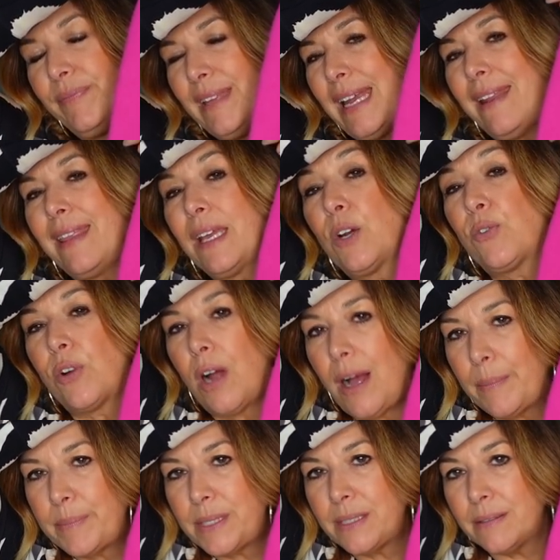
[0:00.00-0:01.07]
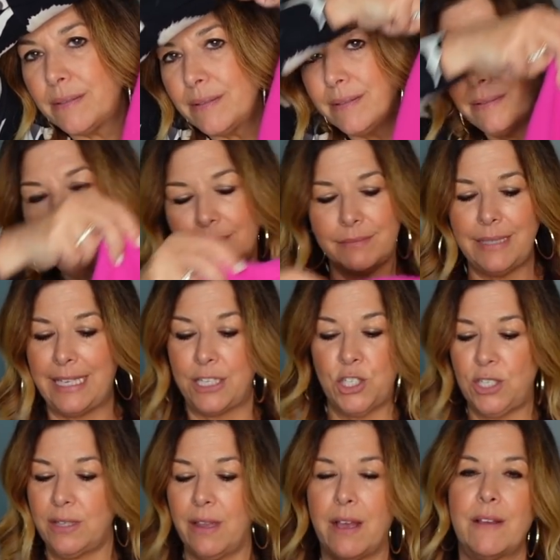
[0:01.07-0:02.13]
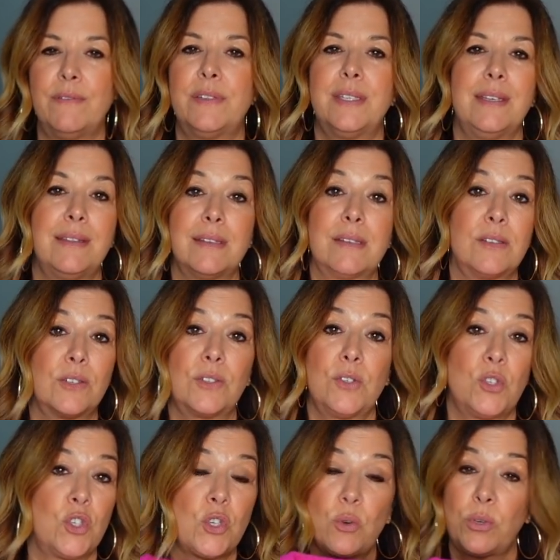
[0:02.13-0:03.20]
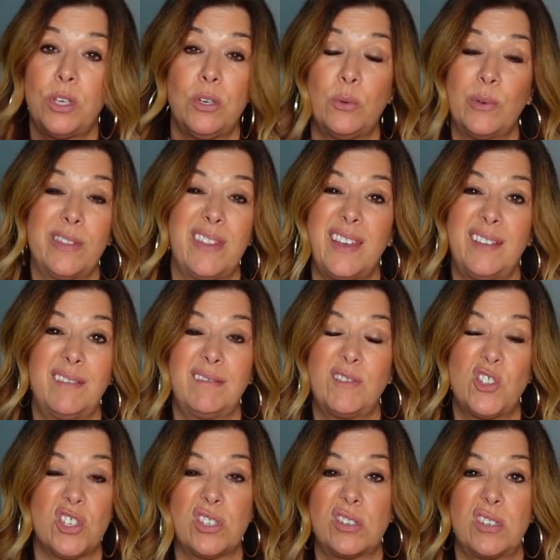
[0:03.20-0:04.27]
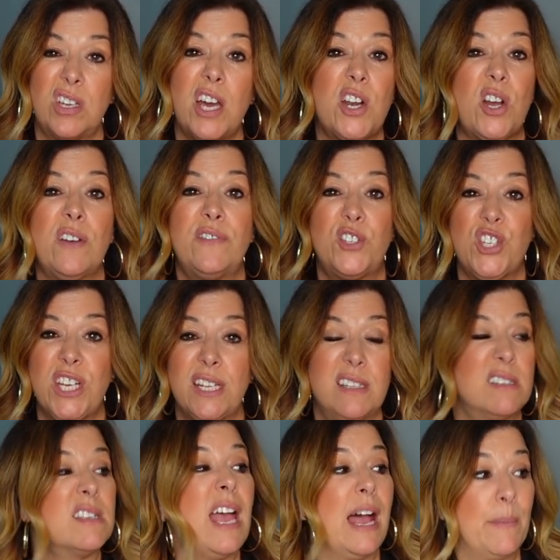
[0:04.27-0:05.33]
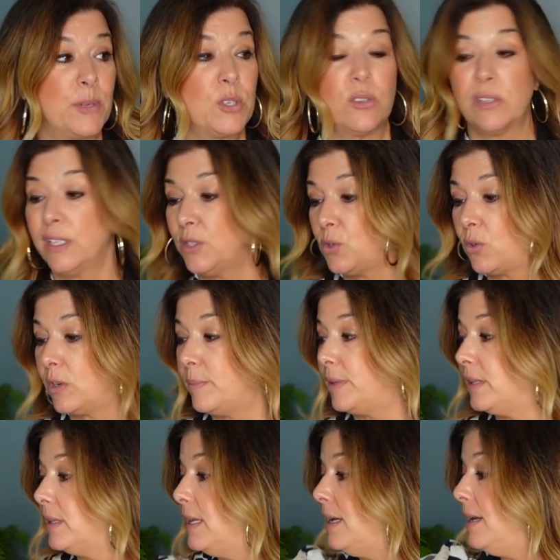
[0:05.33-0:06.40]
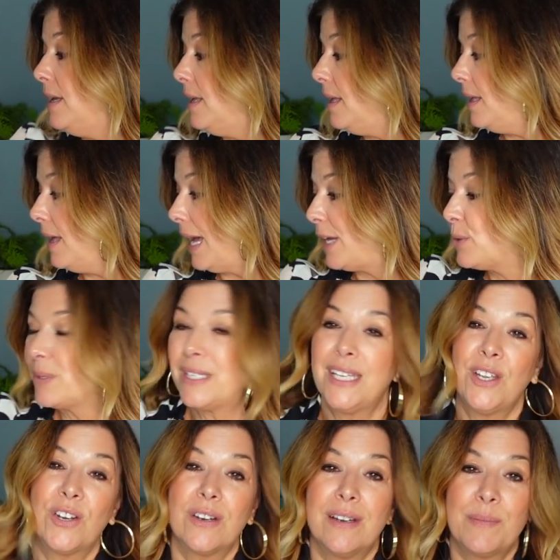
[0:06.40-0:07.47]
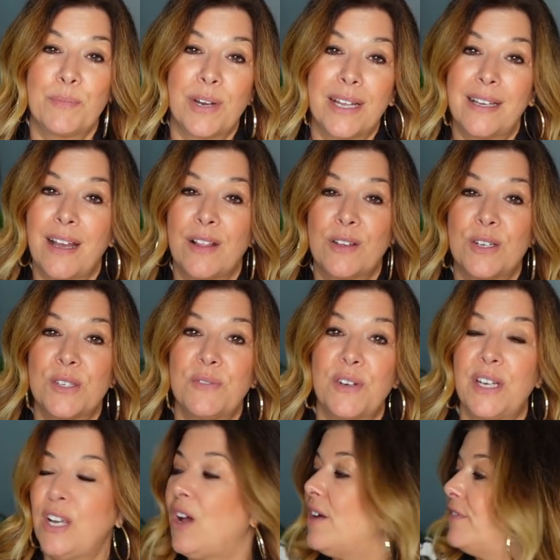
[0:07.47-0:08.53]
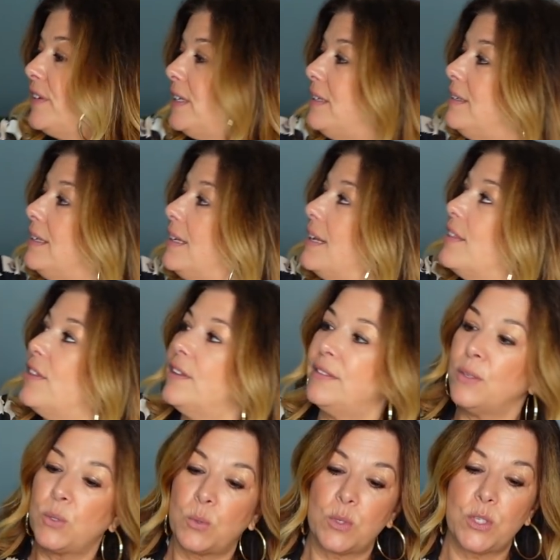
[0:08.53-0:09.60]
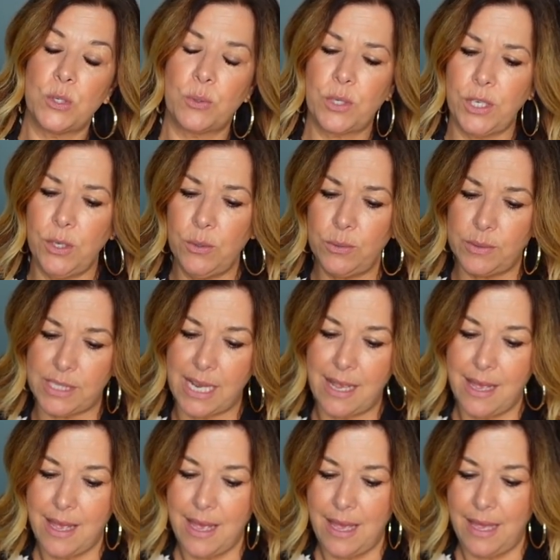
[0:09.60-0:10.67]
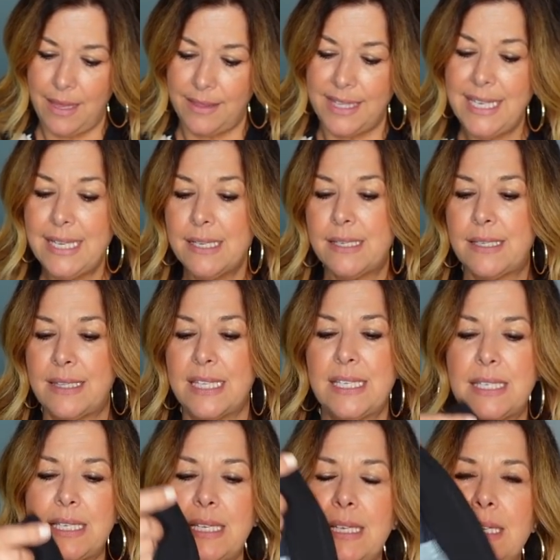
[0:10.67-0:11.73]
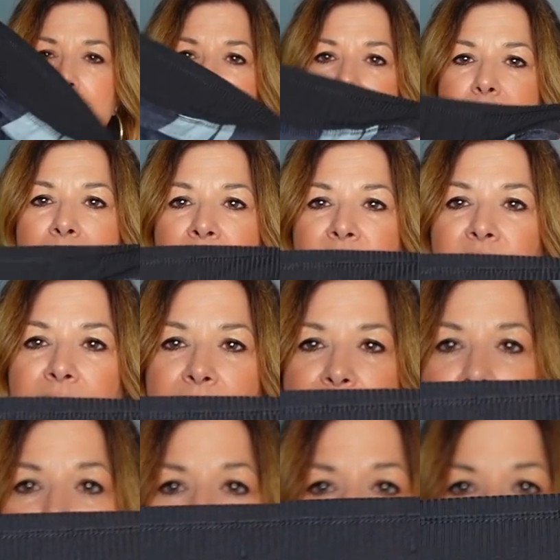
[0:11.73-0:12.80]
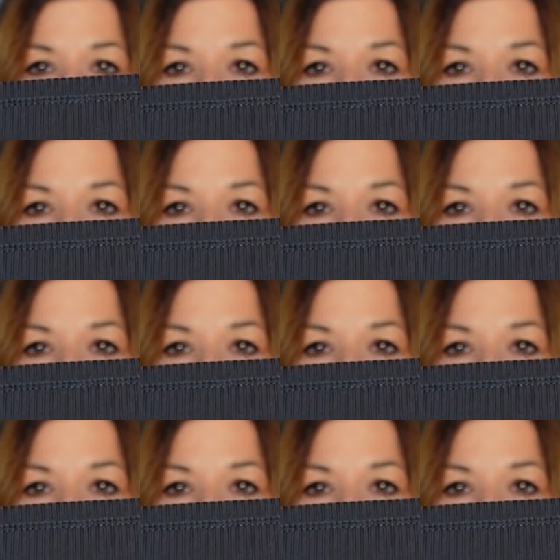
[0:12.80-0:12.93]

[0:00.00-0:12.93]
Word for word: Anything cropped, Angie loves, and this looked so cute with like just cut off jeans. Absolutely adorable. I don't see her in bright colors very often, and I thought those were so cute. These, this is Athleta.